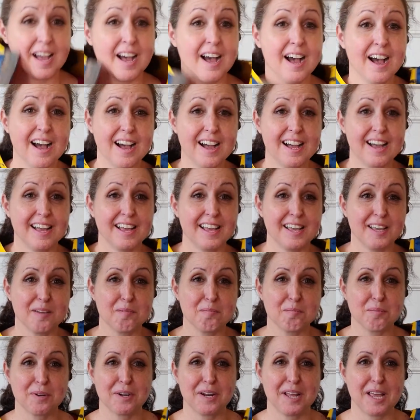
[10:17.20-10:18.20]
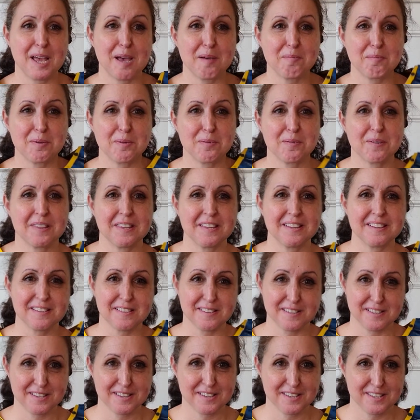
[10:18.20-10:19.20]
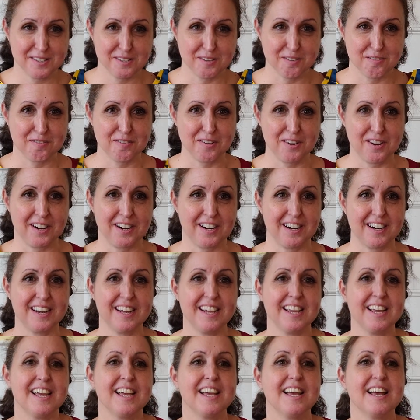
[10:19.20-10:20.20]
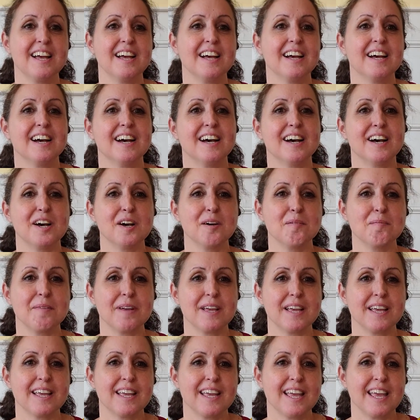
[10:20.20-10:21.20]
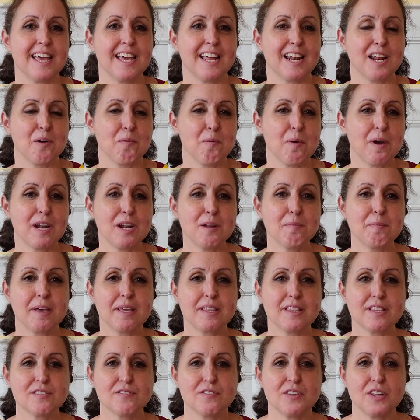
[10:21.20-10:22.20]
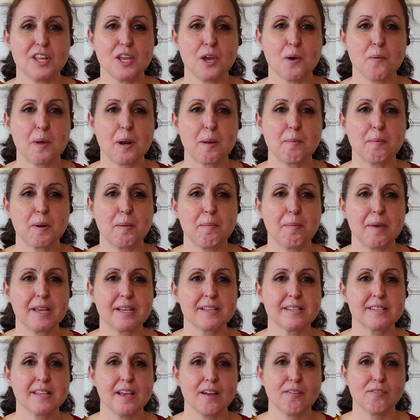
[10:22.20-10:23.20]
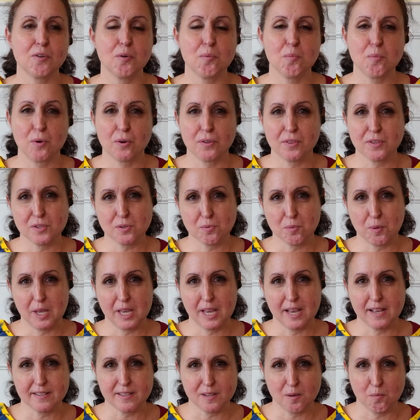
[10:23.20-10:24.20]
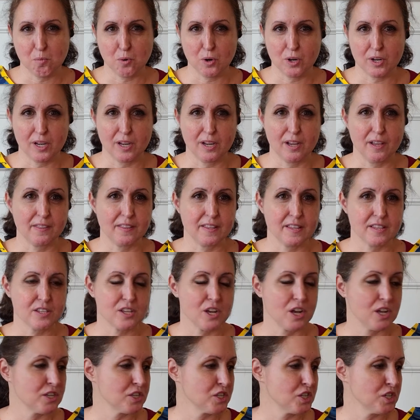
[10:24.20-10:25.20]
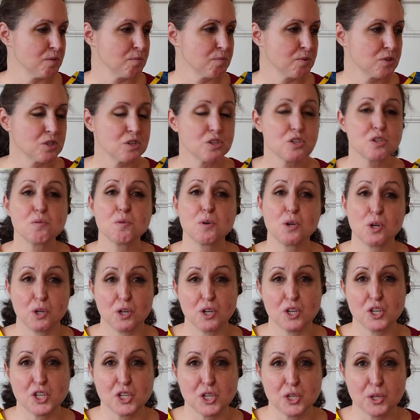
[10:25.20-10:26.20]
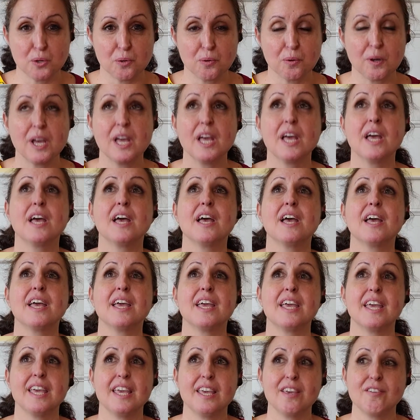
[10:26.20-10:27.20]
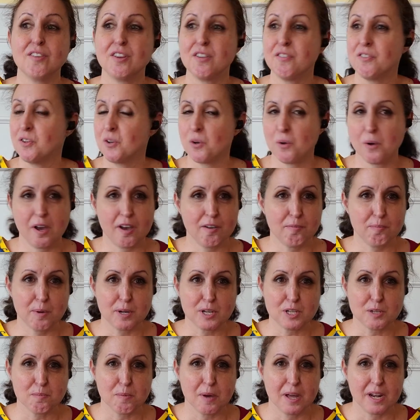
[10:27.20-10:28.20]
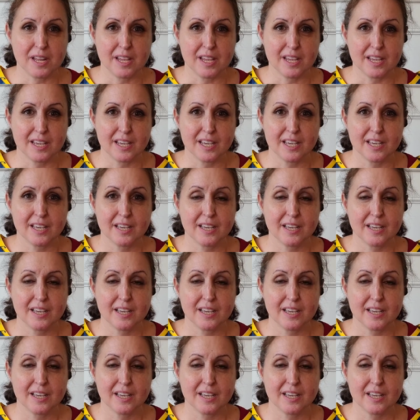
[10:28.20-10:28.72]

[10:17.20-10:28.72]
I am pretty happy with this so far. And I wanted to make this video, and I'm going to make several more this week as I'm working on these costumes, just to encourage you. Even if you don't have much money